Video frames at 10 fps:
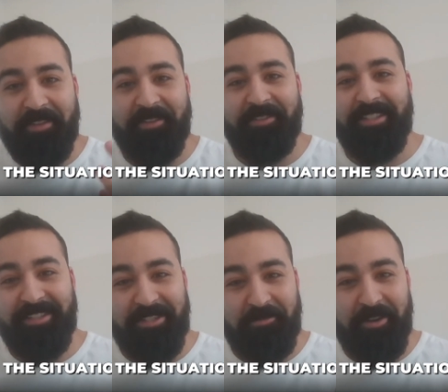the
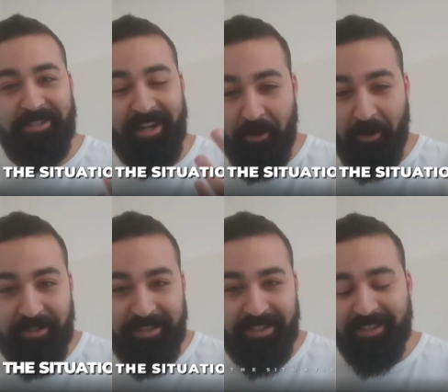situation I
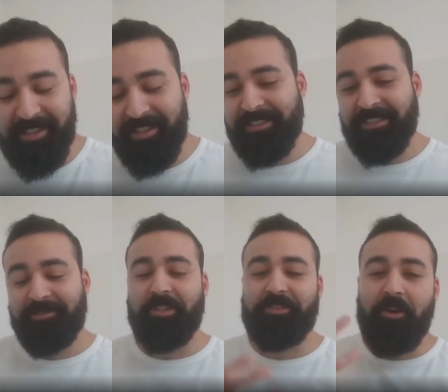was in,
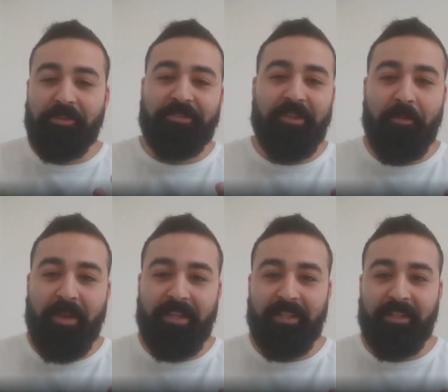but also
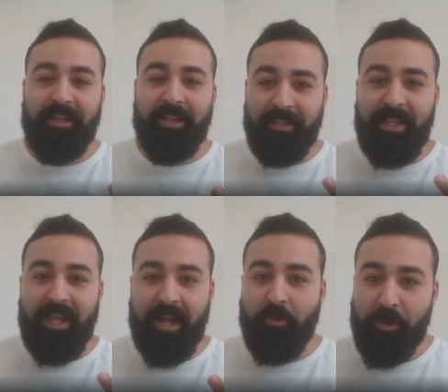make it like,
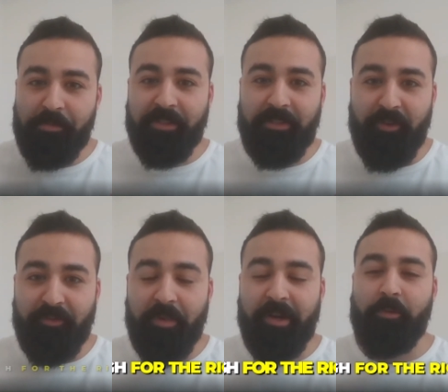yeah, it will be
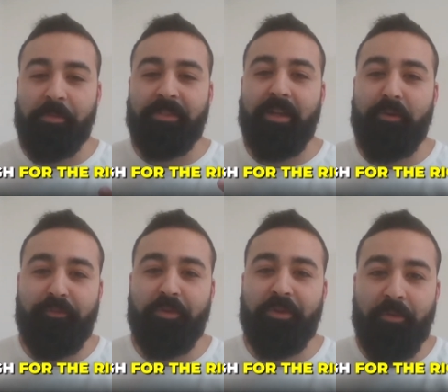tough, but it will be
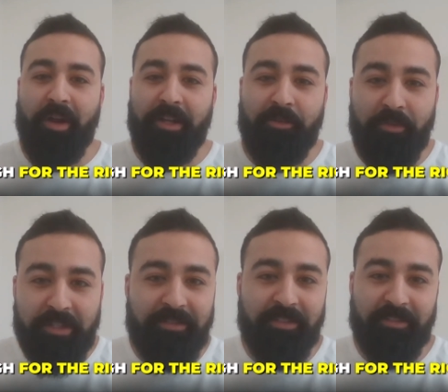tough for the right
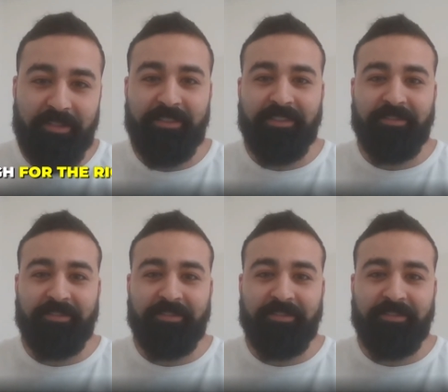reasons